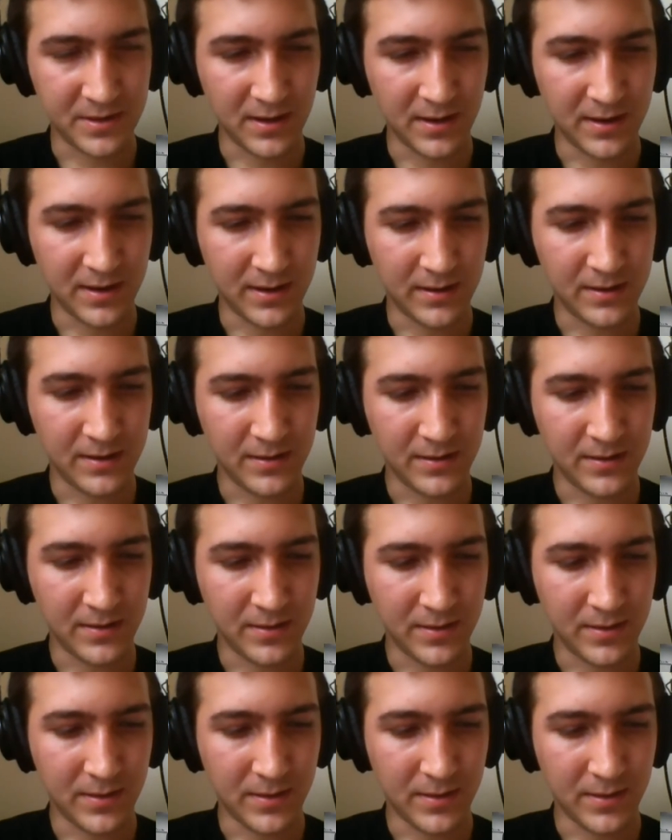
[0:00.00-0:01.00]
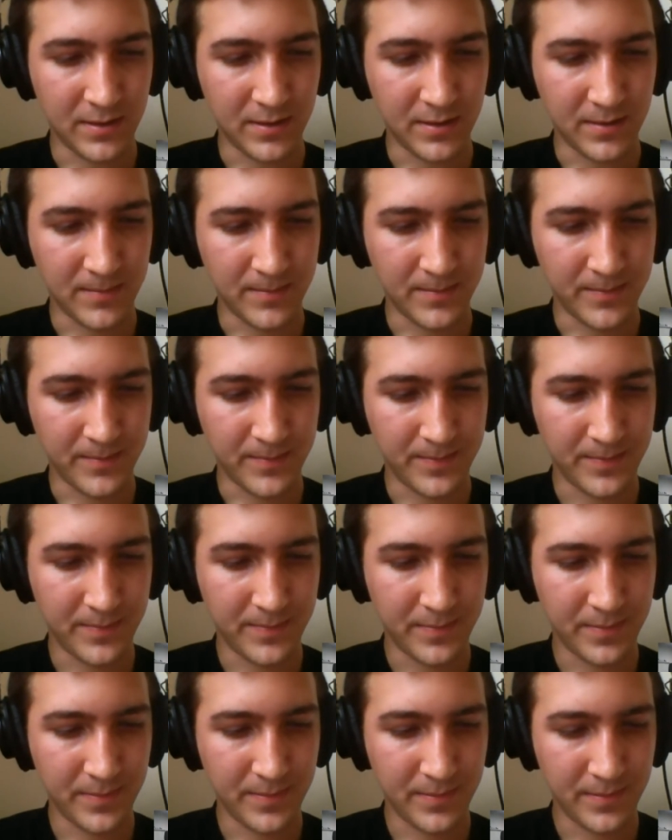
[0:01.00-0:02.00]
like the
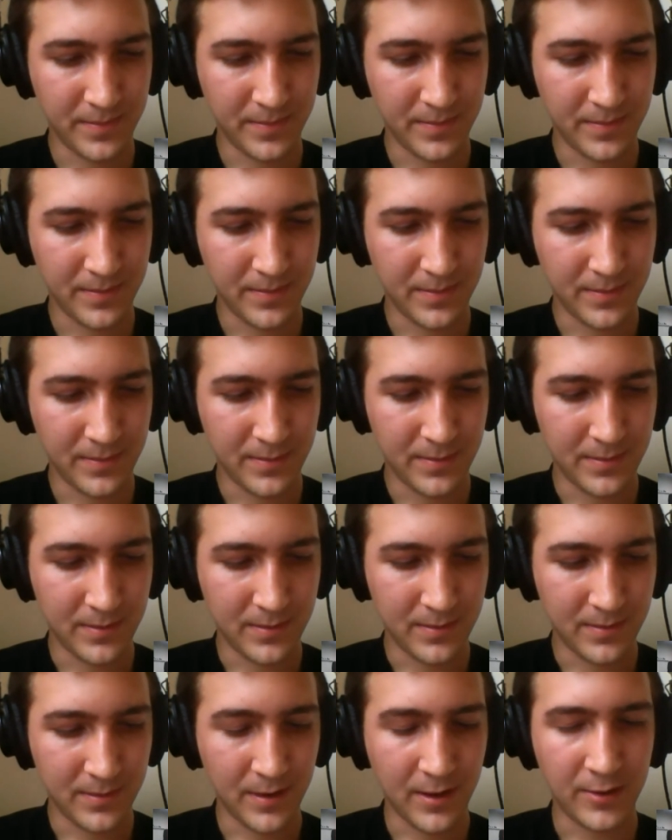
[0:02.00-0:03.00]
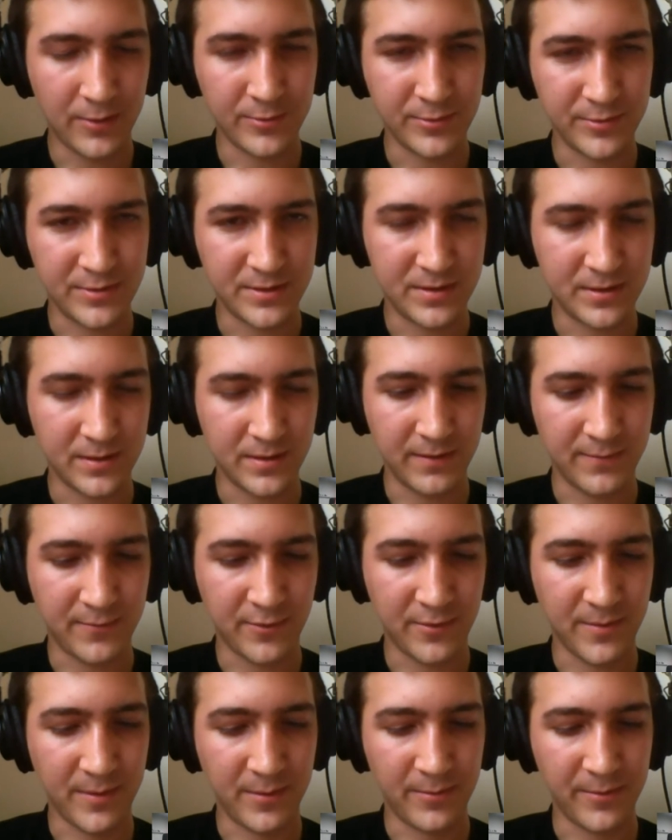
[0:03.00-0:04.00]
host in
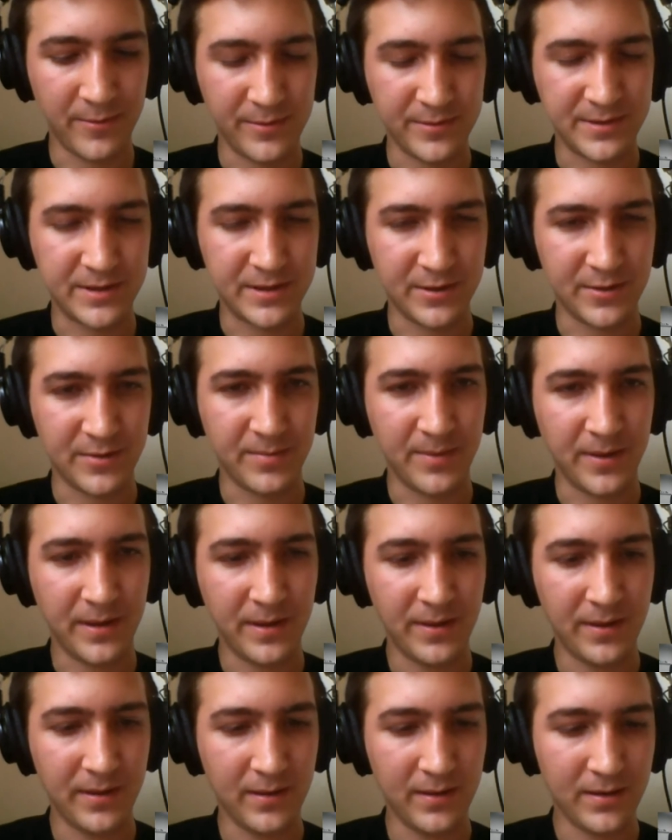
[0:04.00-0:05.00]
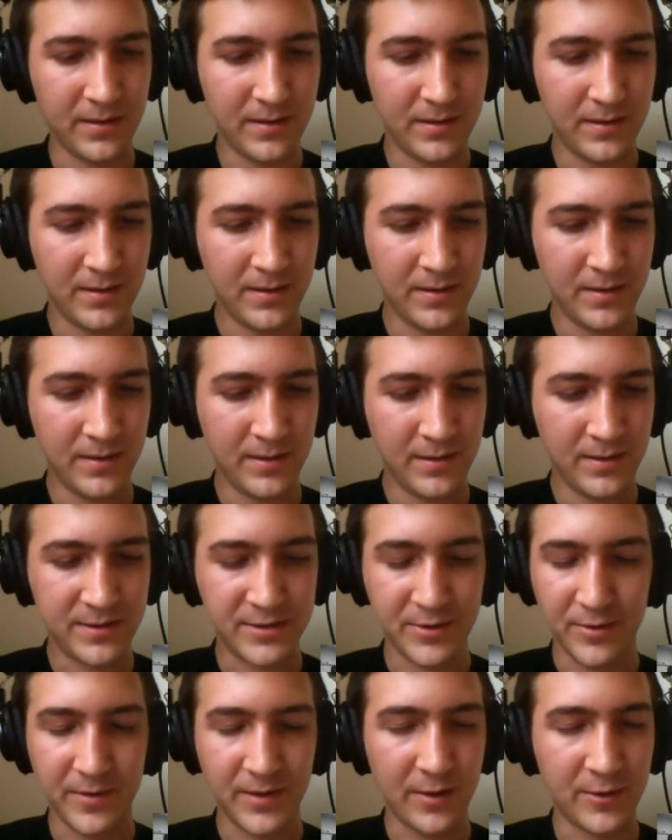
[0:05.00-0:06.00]
Foreman will still be,
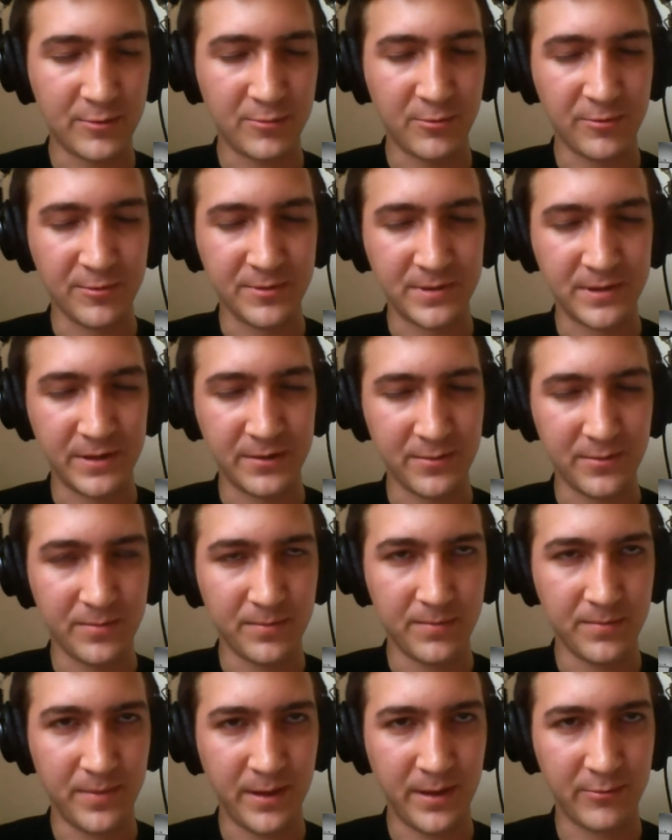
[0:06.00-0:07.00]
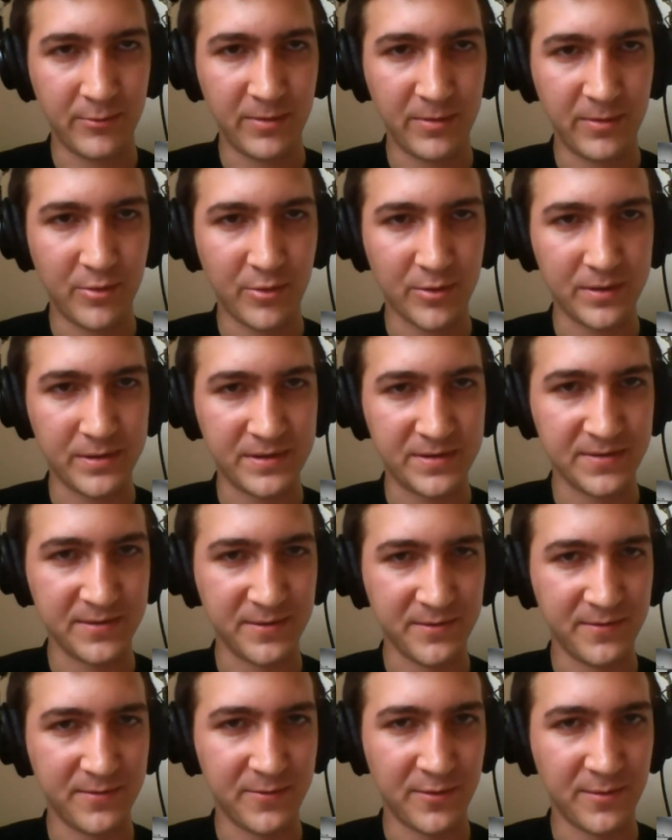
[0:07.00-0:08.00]
sorry, the host will still be reporting to
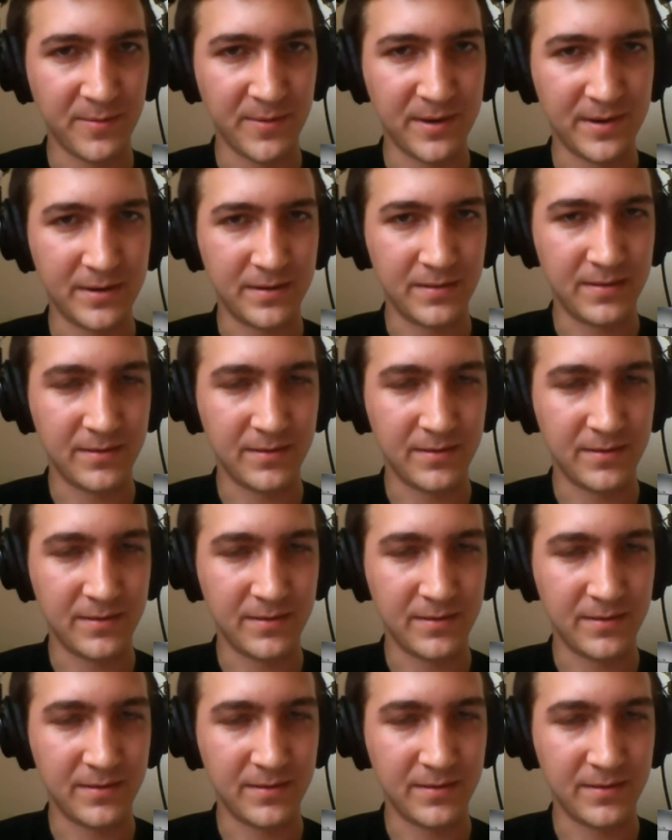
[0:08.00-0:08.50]
Foreman.